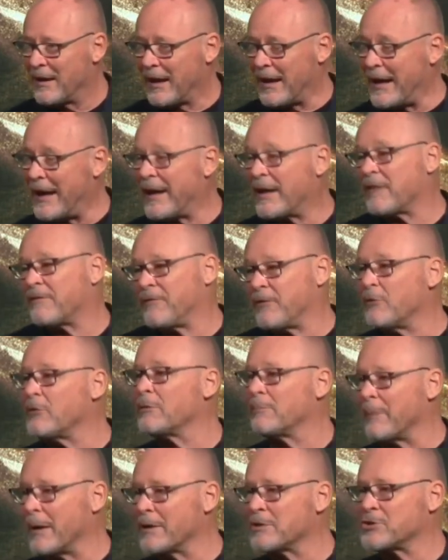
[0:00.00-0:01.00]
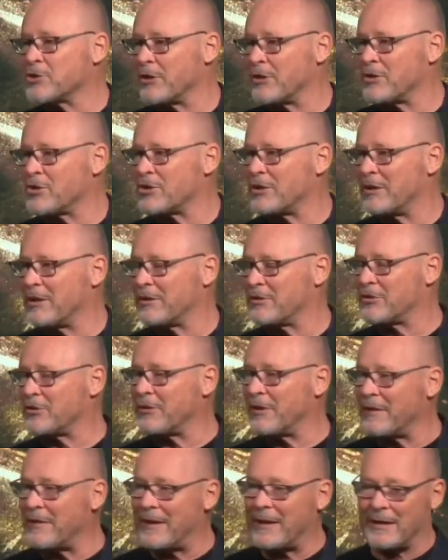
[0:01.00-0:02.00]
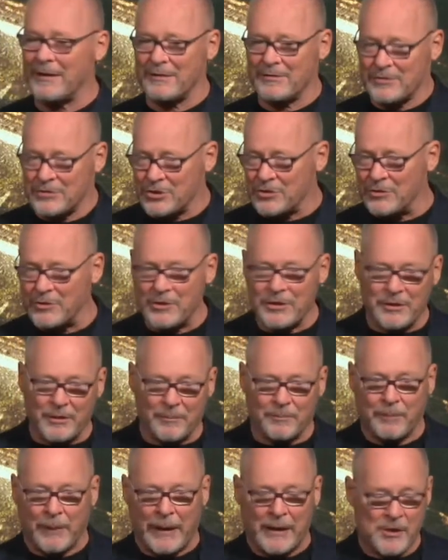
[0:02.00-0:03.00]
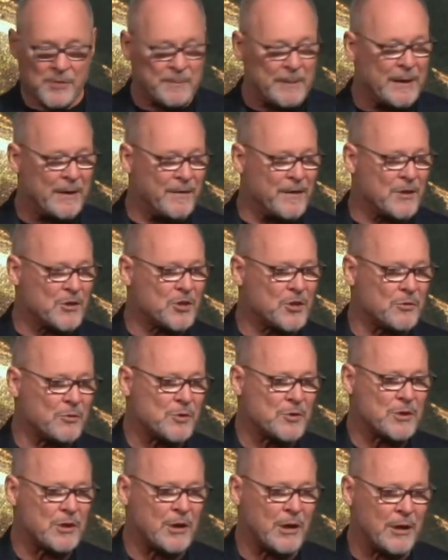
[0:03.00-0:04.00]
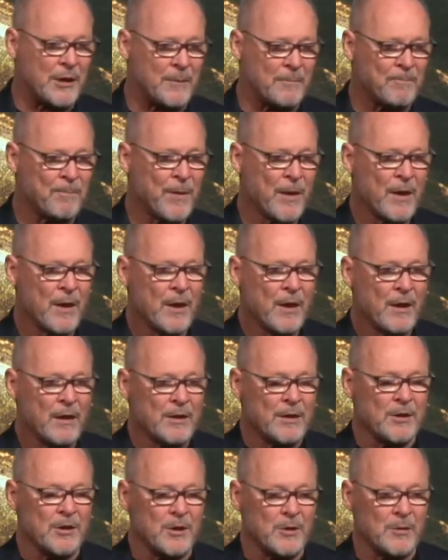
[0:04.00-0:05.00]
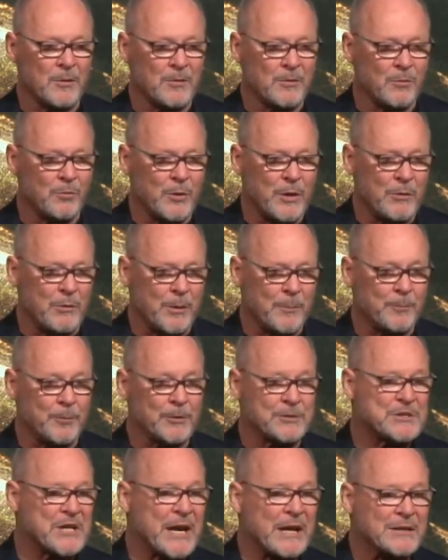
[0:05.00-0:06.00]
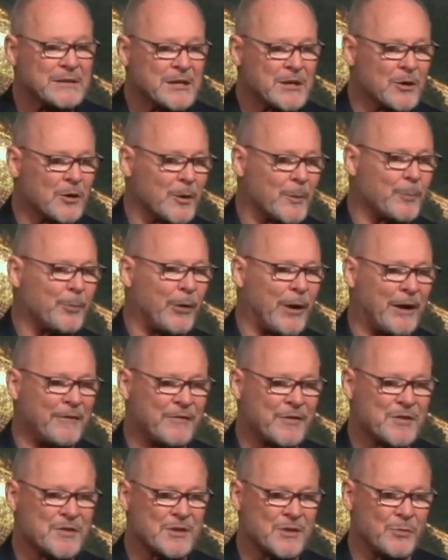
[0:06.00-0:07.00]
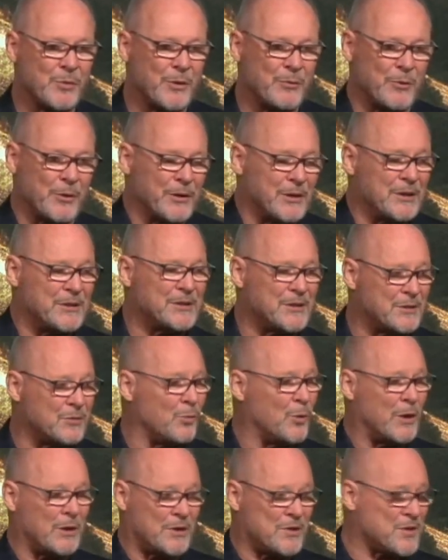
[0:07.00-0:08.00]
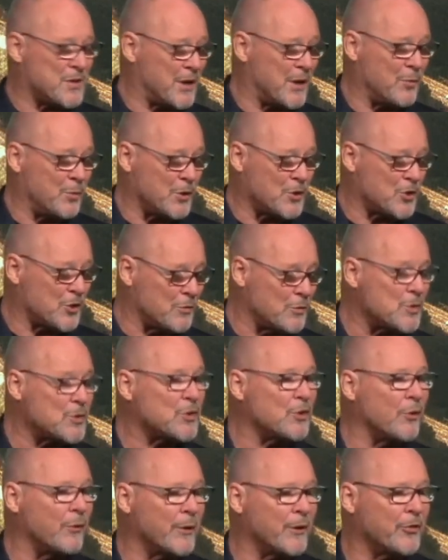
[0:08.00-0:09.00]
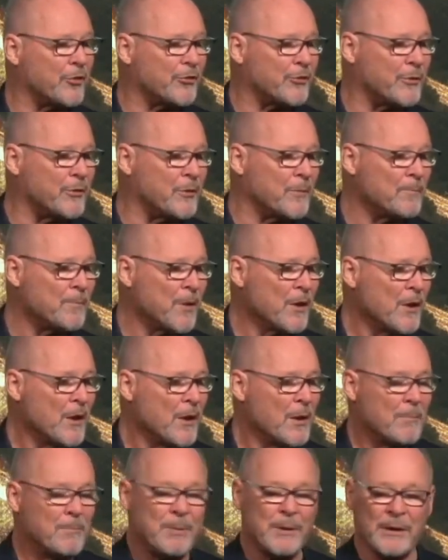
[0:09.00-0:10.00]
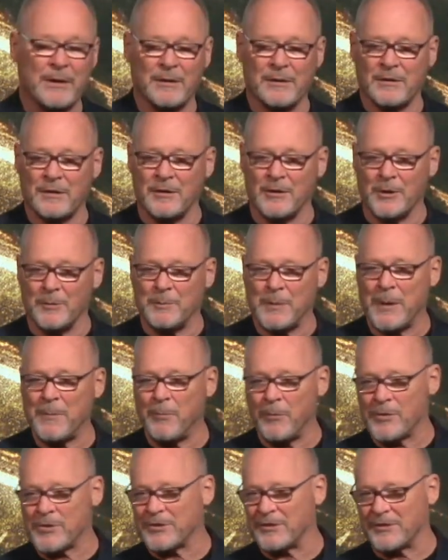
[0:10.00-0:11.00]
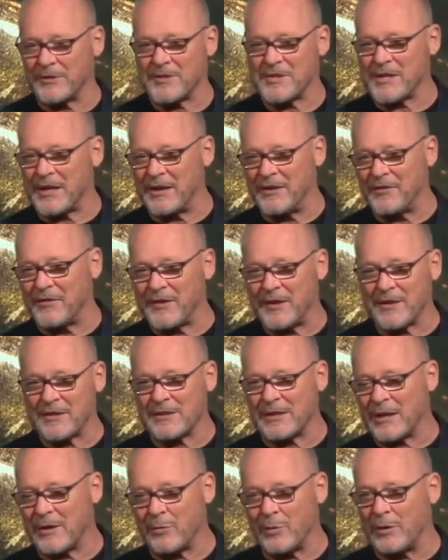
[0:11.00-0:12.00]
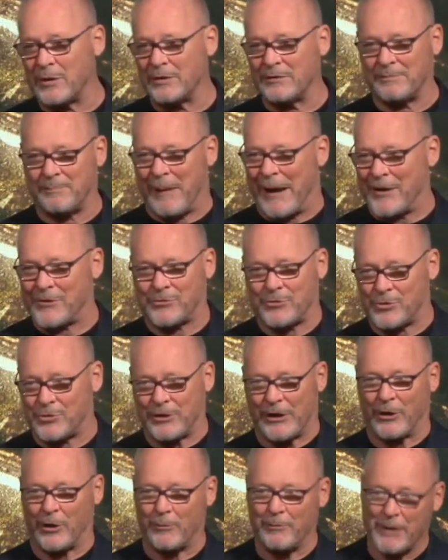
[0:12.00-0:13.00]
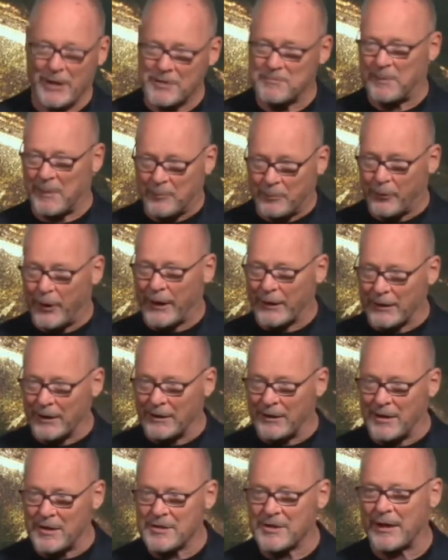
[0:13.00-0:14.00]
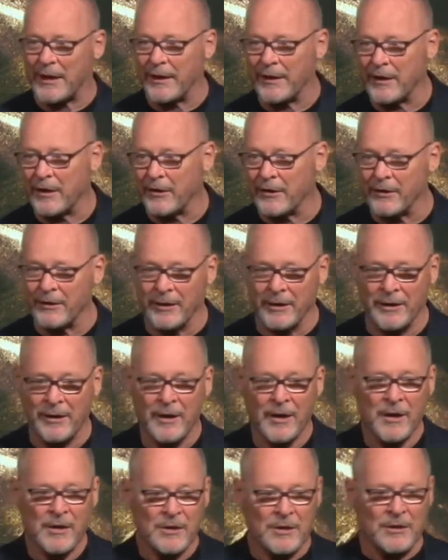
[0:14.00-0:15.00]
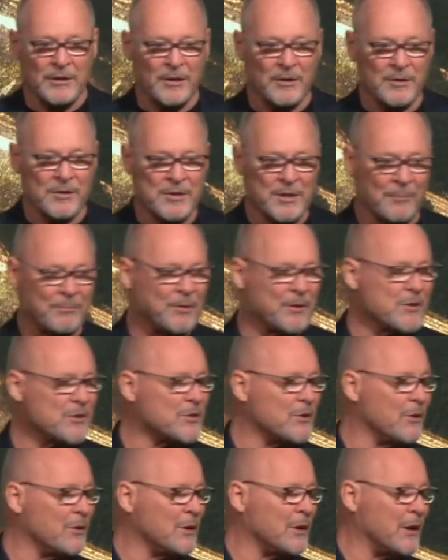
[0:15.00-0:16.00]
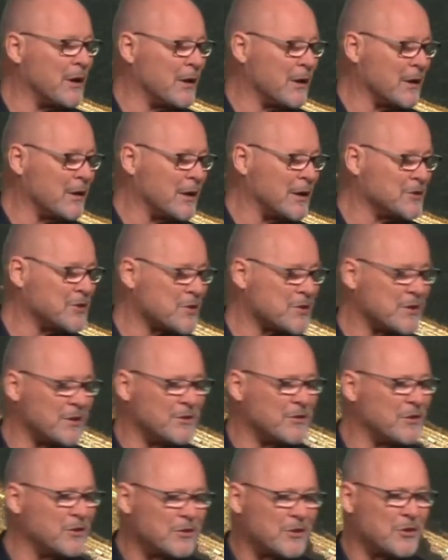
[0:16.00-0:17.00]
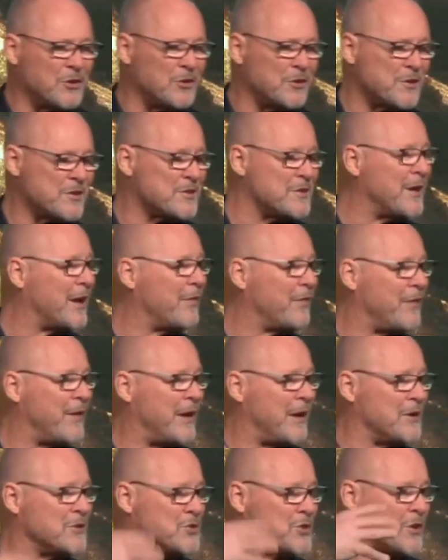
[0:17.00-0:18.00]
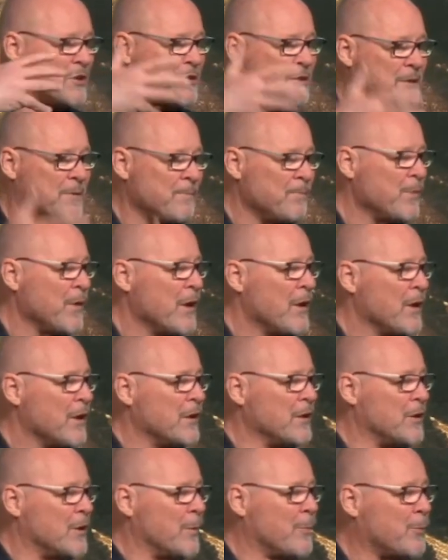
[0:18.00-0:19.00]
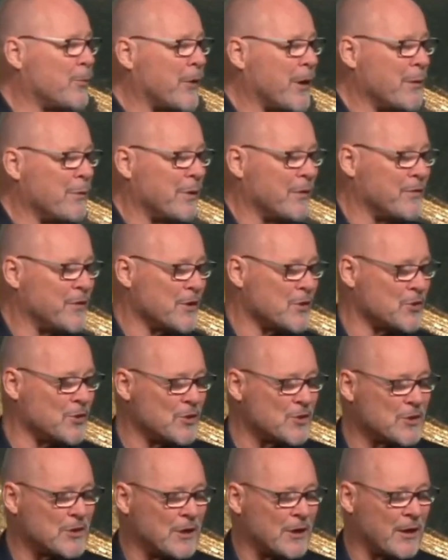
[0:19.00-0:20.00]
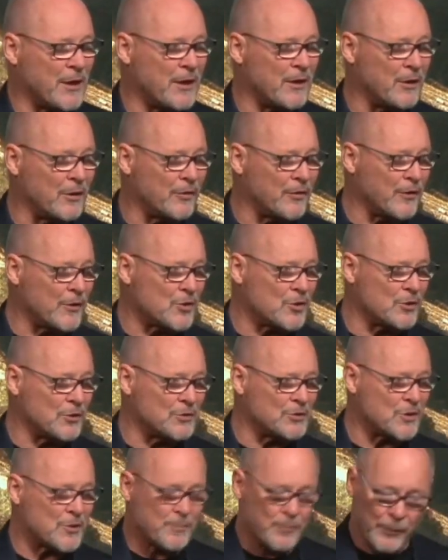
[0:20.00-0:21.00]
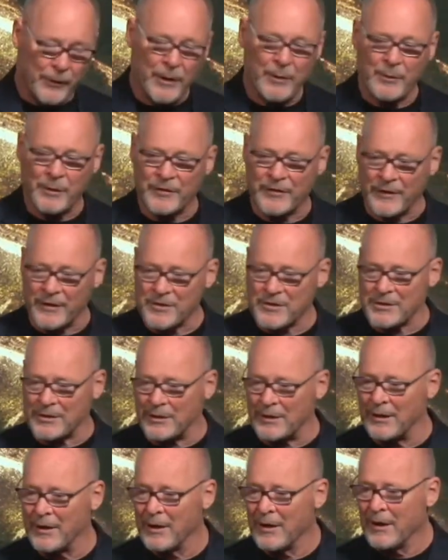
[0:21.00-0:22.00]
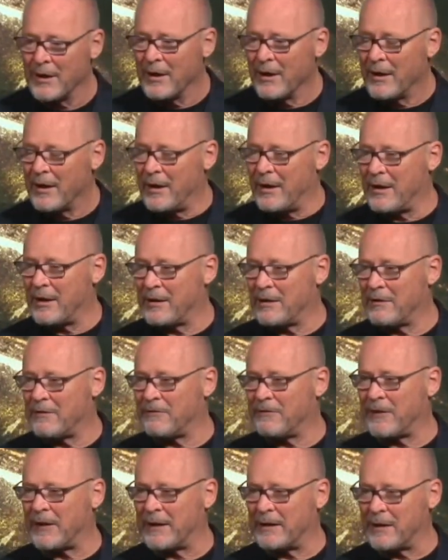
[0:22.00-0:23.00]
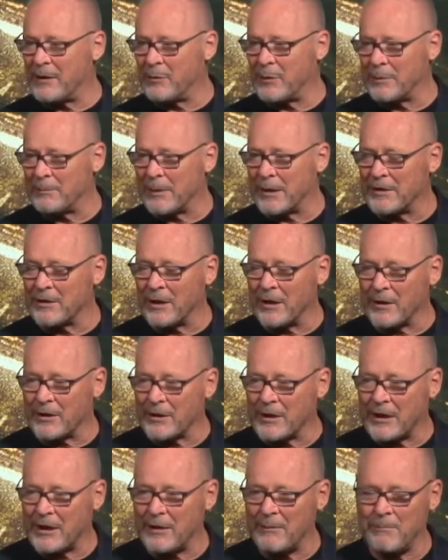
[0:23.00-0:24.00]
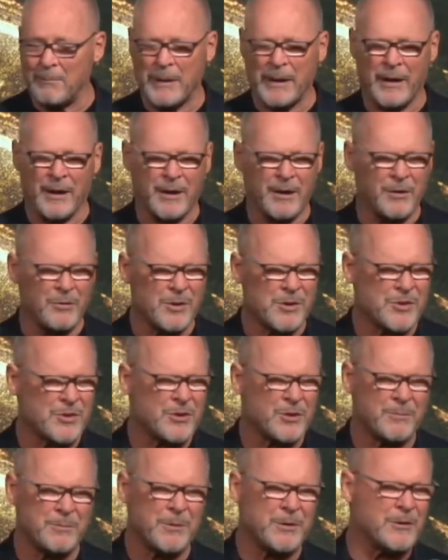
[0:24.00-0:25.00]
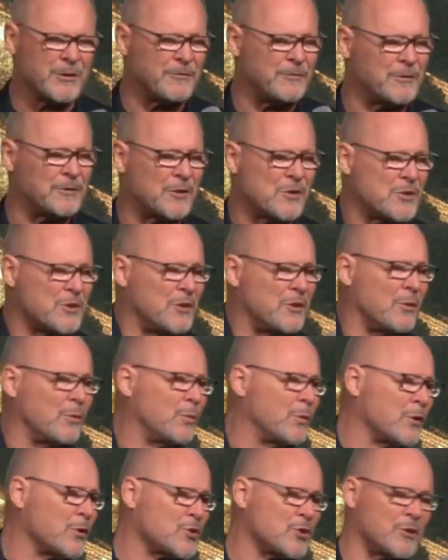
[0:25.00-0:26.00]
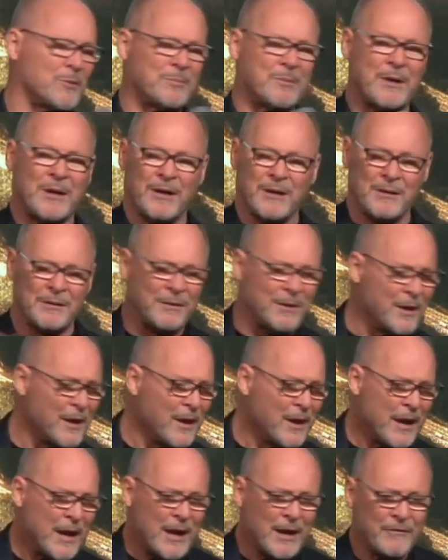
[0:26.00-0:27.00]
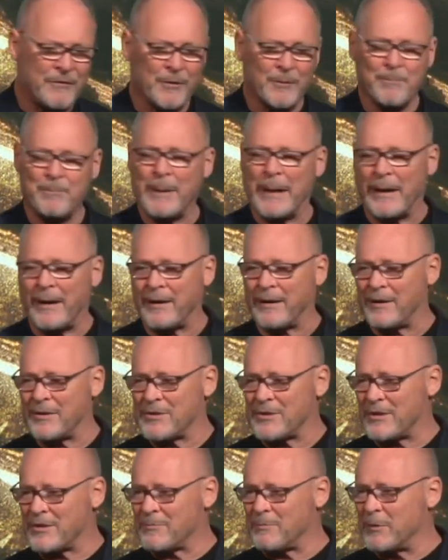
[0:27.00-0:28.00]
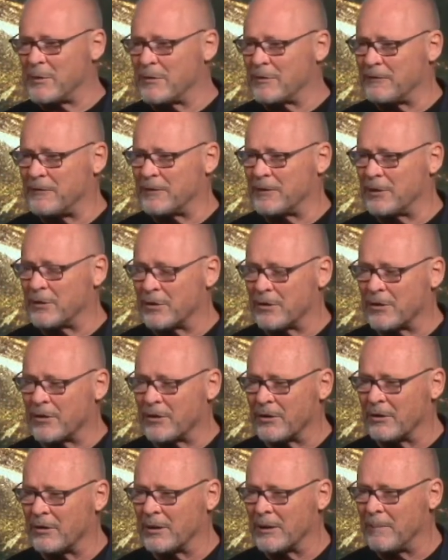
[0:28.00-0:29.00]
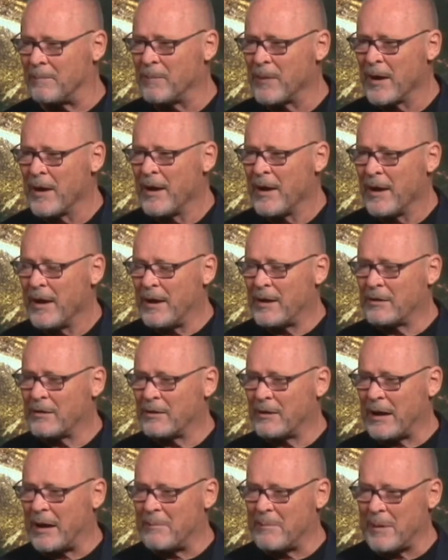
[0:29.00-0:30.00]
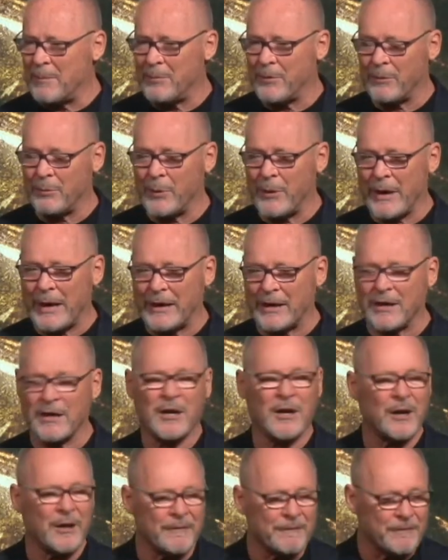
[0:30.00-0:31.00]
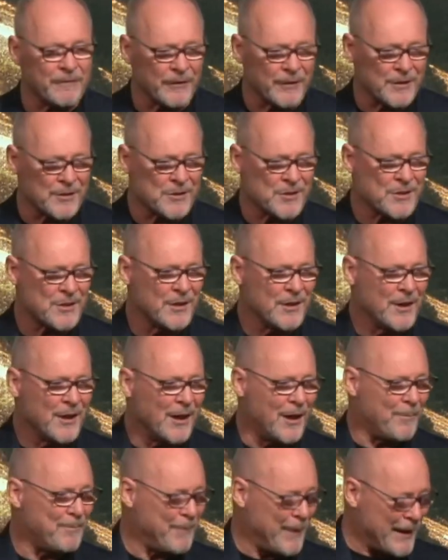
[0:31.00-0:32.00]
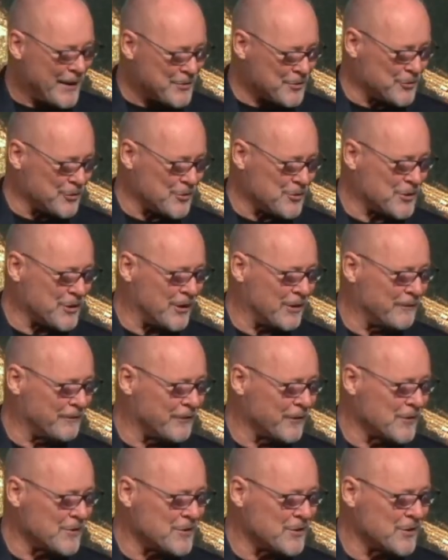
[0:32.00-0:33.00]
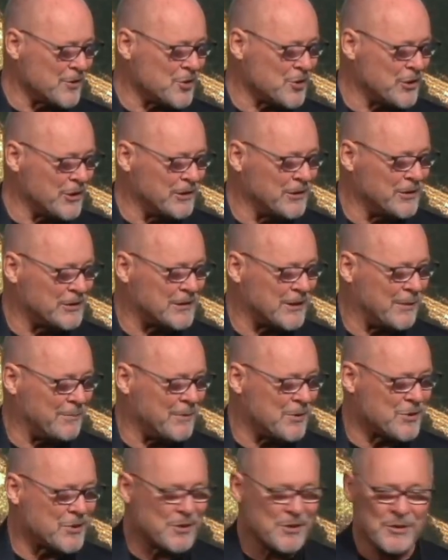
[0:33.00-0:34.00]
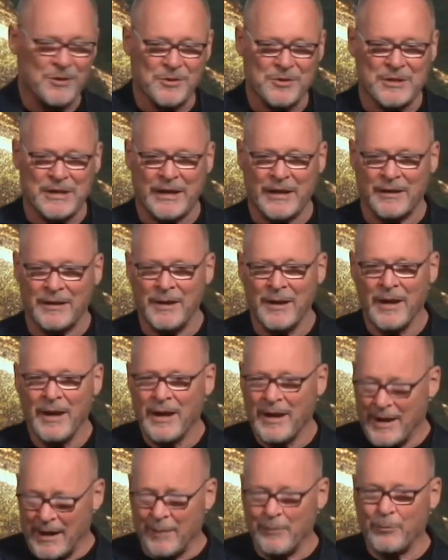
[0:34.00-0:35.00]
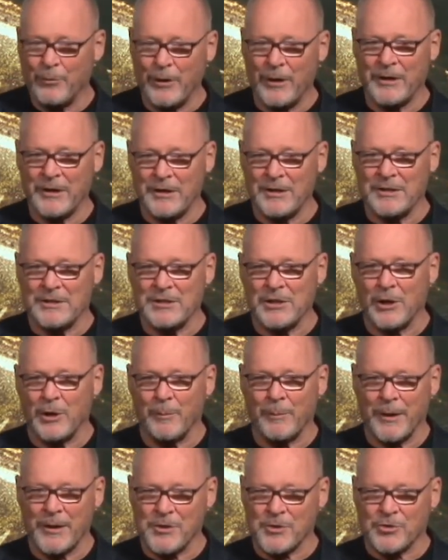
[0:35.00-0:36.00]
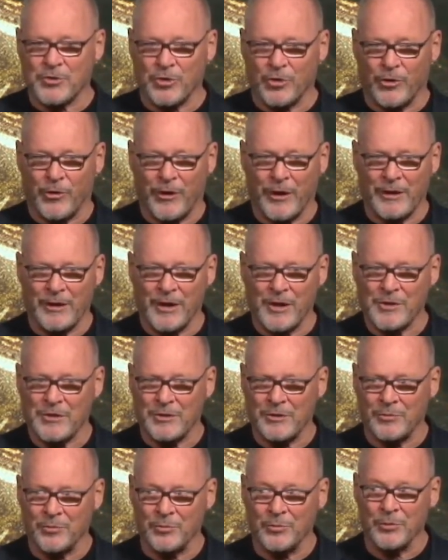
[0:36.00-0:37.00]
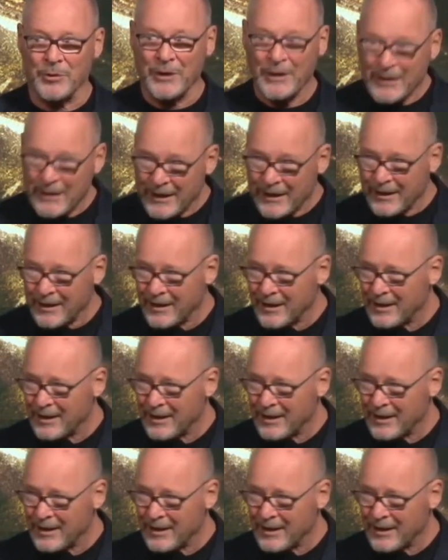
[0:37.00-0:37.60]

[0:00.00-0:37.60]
I had a few in my church, and during that two year span that she was gone, you know, we were protecting her privacy. We really didn't want to say what she was going through. But, you know, people started saying things like, well, pastor's daughter must be pregnant. He's hiding her, and, you know, something's going on. And I just said, no, no, no, it's not that. Just, you know, pray with us. She's got a health issue. Just pray with us. And and finally, when my daughter came back, it was so beautiful to see her worship God and have her back as this beautiful little girl. And and I remember we had a conference, a pastor's conference, and she looked at me. She goes, "Dad, I'm ready to tell my story." And I said, "Really?"